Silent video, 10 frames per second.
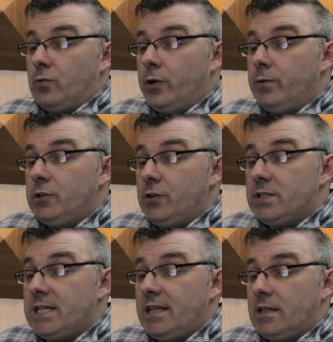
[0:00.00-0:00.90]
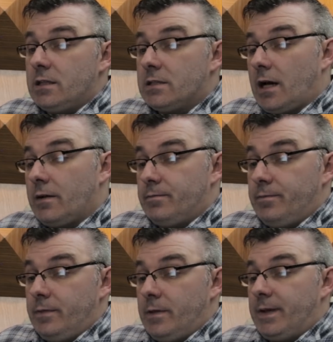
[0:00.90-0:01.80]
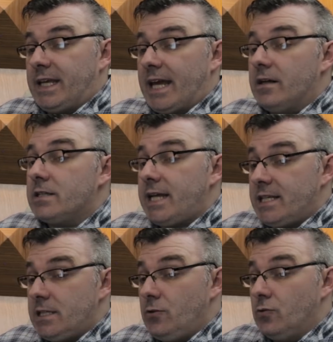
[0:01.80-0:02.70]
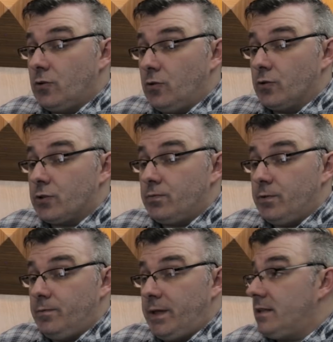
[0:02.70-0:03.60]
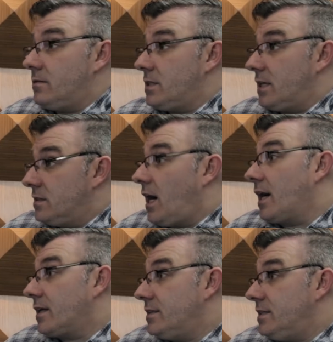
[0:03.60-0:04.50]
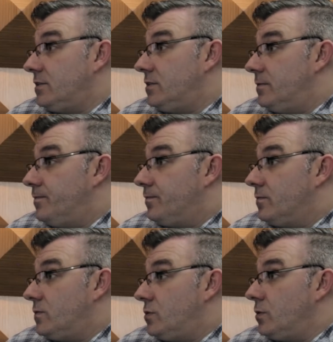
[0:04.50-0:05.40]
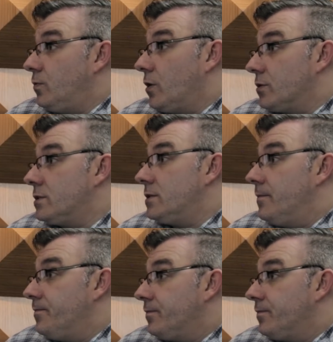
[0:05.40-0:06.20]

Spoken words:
Who would you say that the sort of the beginner's SEO course would be sort of targeted towards?